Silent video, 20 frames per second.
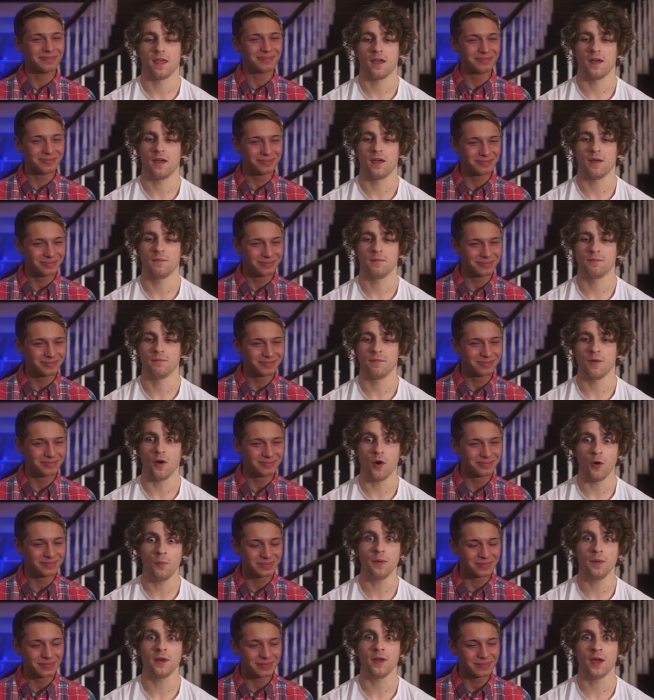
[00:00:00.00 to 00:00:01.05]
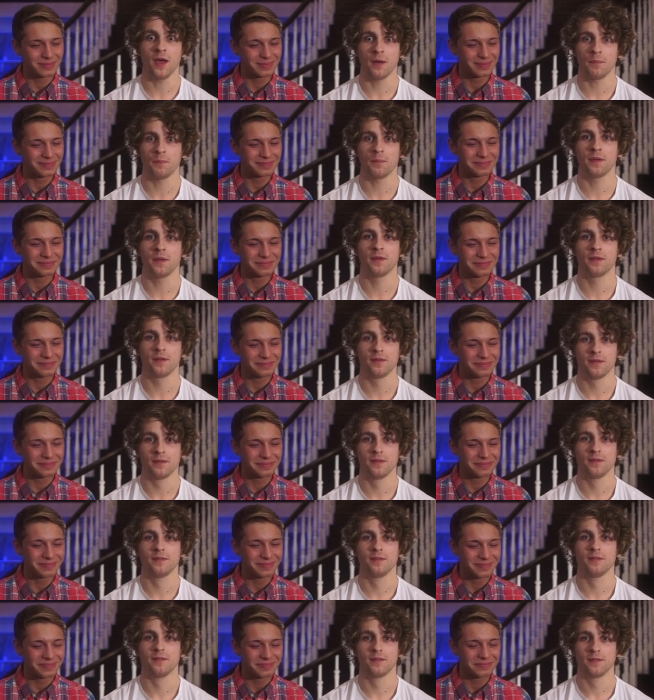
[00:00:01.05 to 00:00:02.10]
Speaker 1: Um, open up.
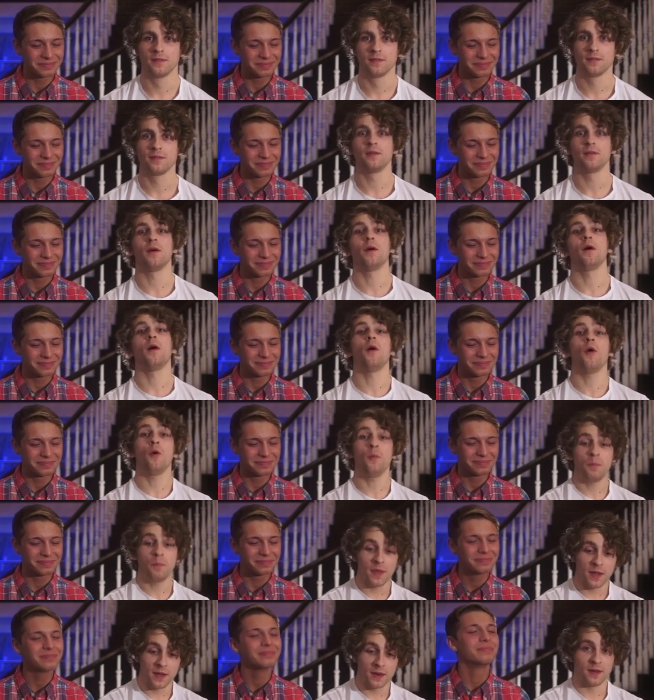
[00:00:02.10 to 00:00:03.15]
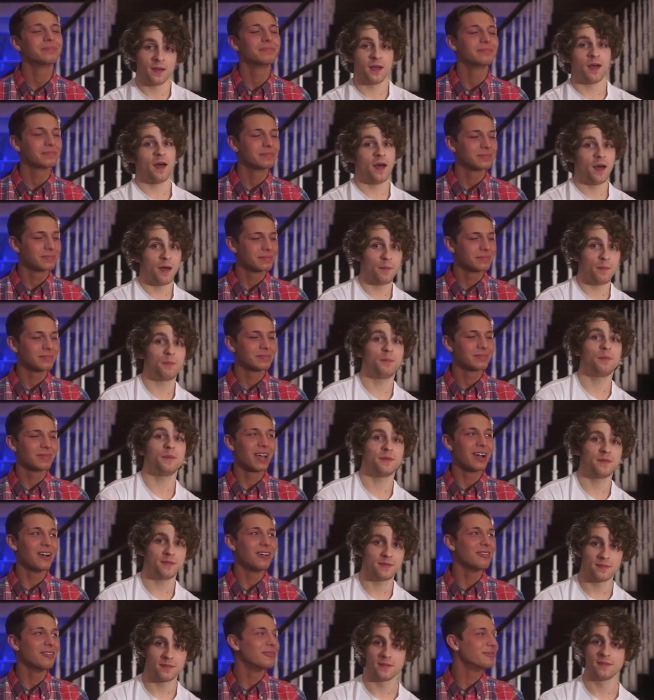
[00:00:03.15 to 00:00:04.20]
Open. Open. Up.
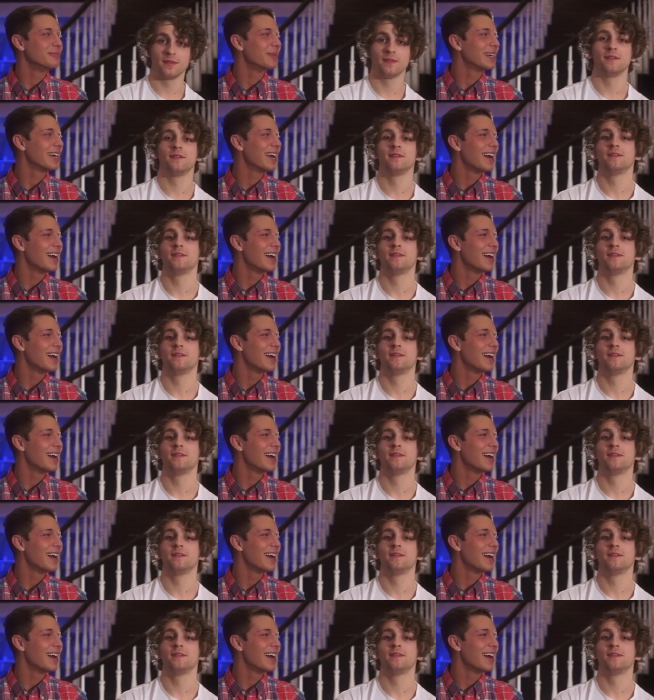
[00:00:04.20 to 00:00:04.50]
Speaker 2: Oh my